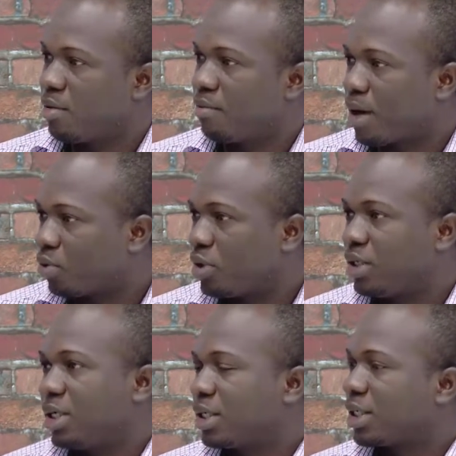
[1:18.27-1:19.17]

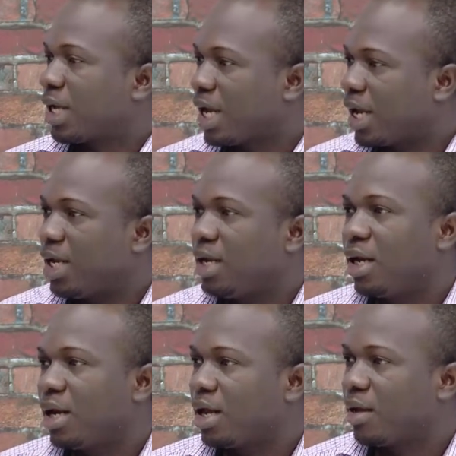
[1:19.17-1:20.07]
pathogens
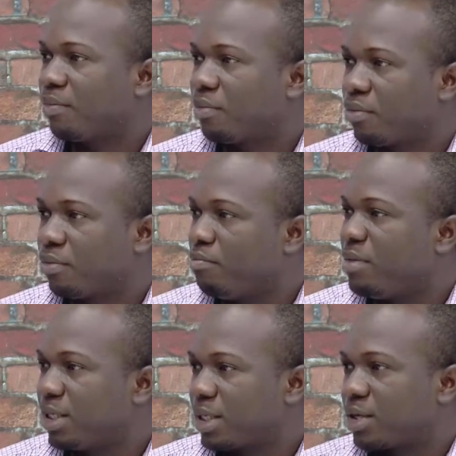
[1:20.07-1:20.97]
in the
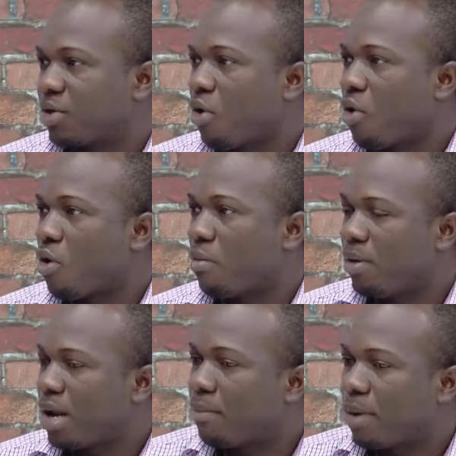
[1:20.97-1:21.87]
meat, or
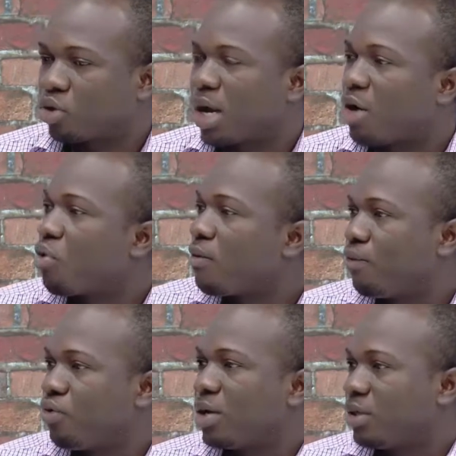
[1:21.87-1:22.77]
maybe that particular raw
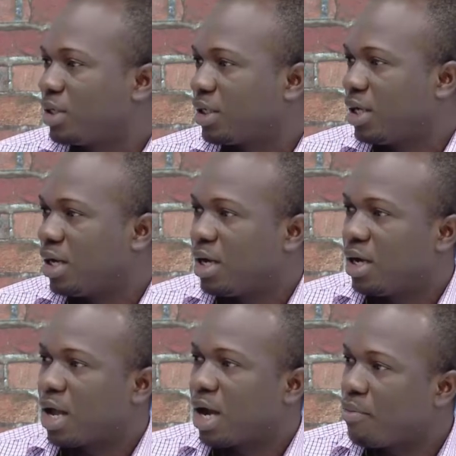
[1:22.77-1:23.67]
food you are using,
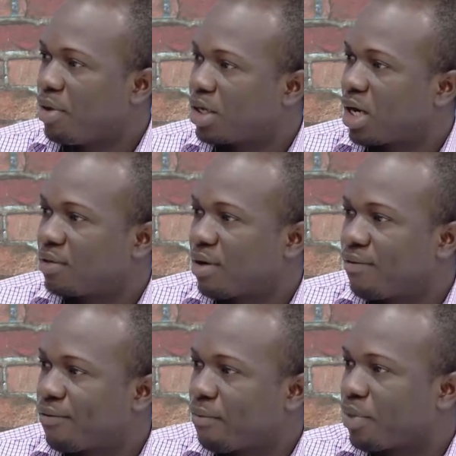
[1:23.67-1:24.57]
that can be transferred
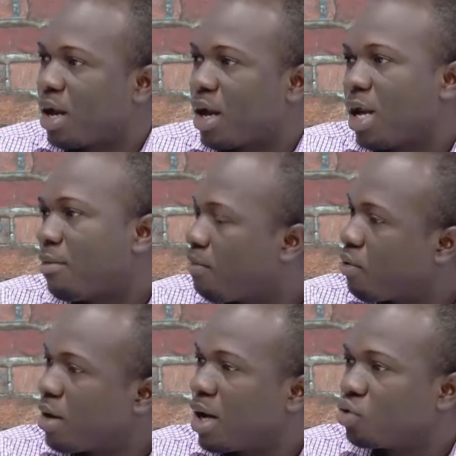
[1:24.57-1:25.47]
from an animal
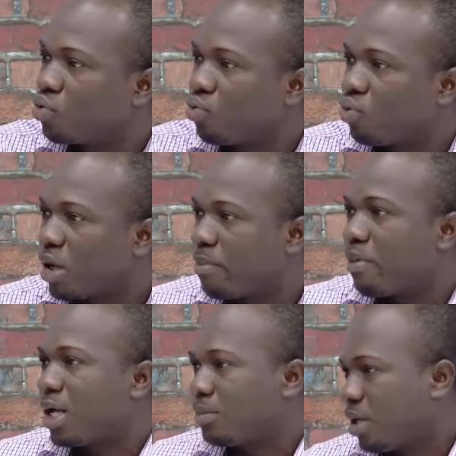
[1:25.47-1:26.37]
product to a
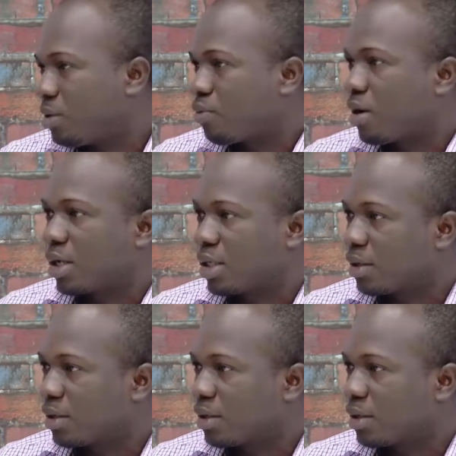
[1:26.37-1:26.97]
plant-based product.